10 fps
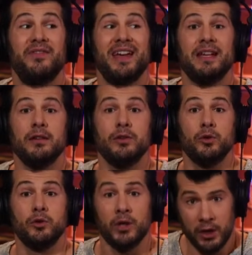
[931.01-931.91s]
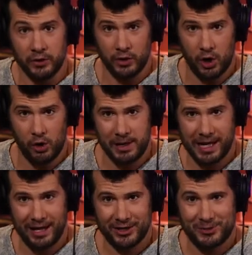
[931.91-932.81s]
Fake news. Yeah. So
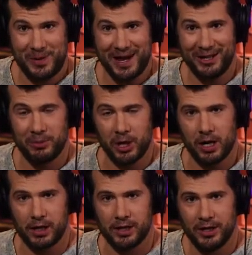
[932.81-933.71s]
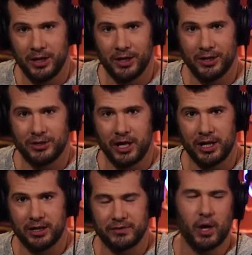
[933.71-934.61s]
Michaela Spielberg,
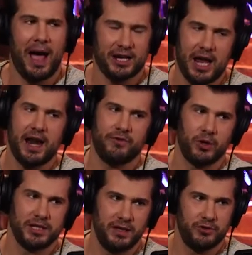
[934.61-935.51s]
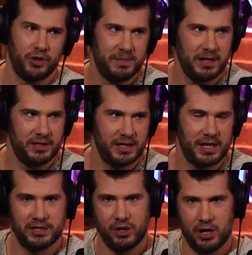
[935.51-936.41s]
daughter of and of course I love Jordan Peterson, yes.
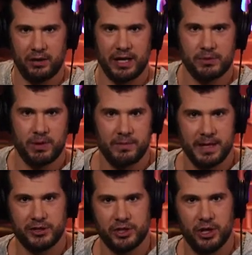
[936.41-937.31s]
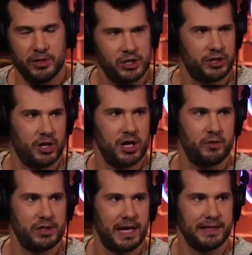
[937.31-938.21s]
And his daughter will actually probably be on the show. It's just the
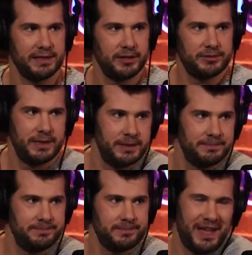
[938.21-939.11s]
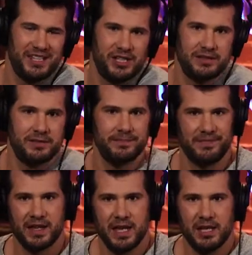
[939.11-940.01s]
carnivore diet, you know. I just
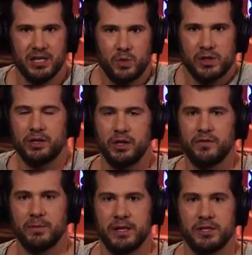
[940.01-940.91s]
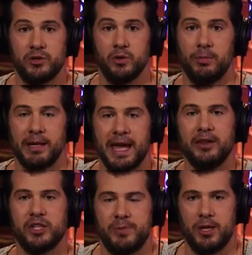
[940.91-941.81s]
wasn't good for my stool.
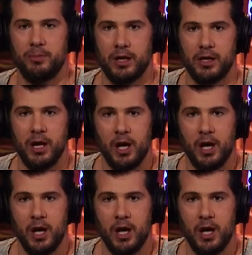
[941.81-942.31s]
Michaela Spielberg,